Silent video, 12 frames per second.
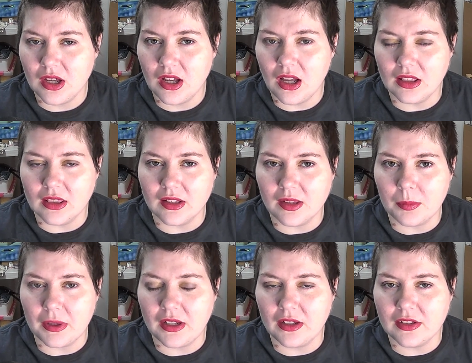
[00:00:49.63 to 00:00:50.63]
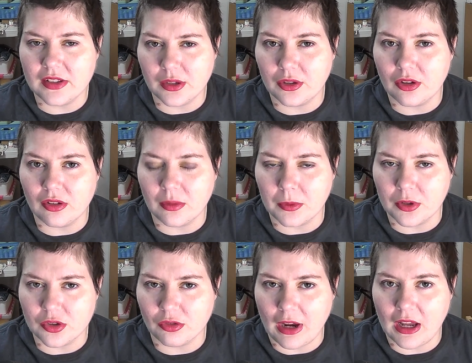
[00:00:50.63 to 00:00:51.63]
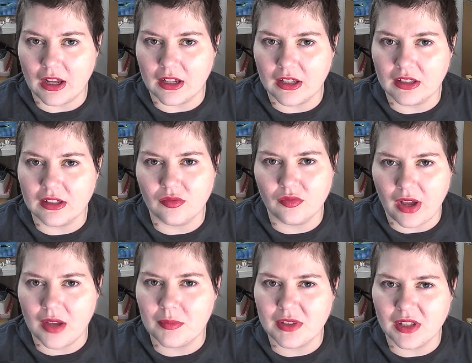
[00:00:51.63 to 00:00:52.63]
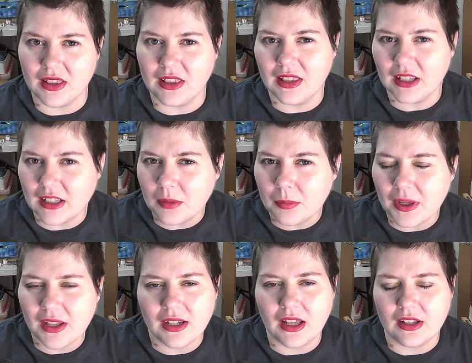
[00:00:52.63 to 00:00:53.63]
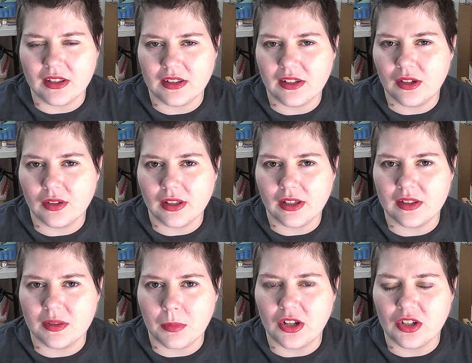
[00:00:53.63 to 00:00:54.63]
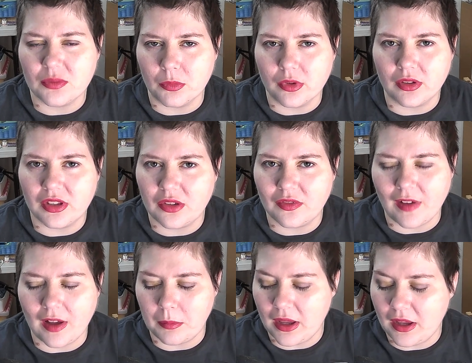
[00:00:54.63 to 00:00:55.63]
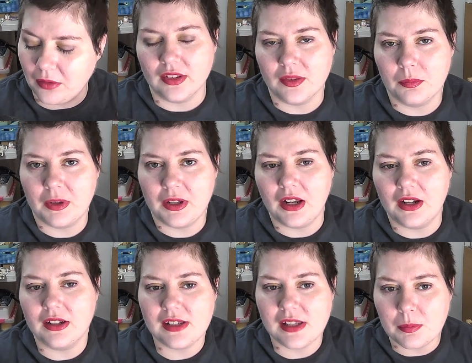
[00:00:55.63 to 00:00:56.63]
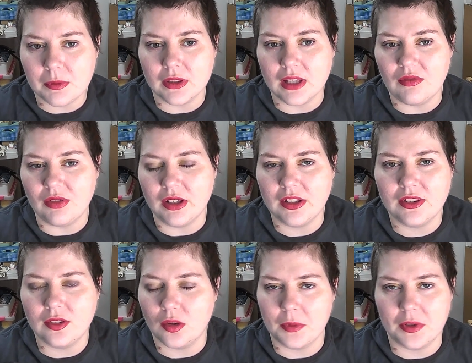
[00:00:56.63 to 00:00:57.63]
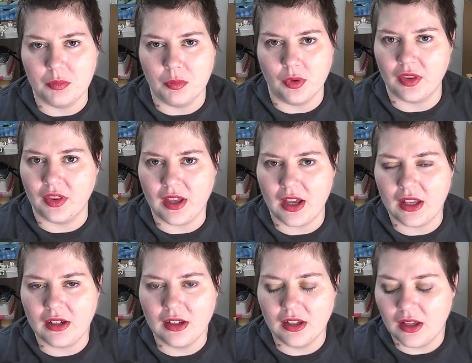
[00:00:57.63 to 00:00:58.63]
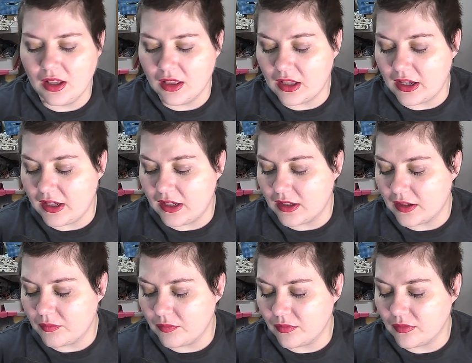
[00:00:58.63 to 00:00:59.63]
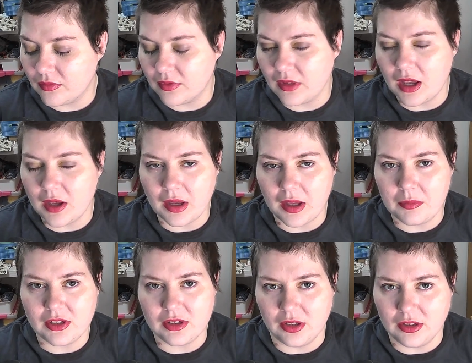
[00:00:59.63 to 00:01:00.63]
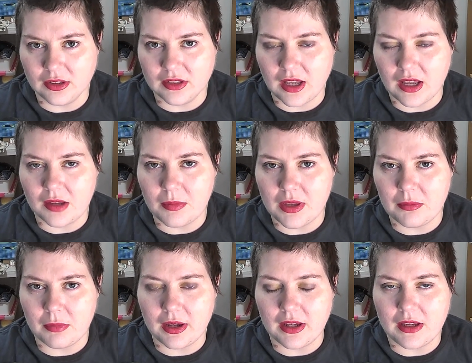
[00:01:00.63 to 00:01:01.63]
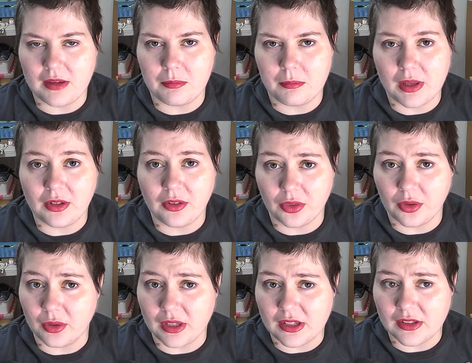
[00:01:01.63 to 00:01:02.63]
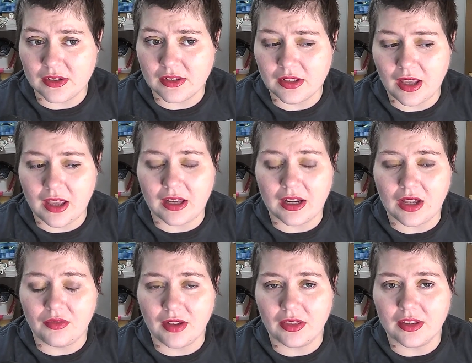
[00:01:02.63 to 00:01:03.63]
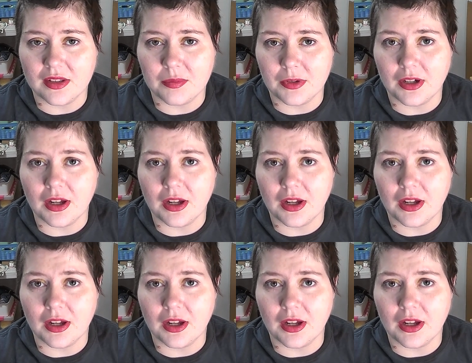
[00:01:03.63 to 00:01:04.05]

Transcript: a little bit Cyrano de Bergerac vibes, a little bit, not nearly as much, more You Got Mail. But on a deeper level, it's so much more than that. Like, I, I'm an adult, I'm in my mid thirties, and I found this book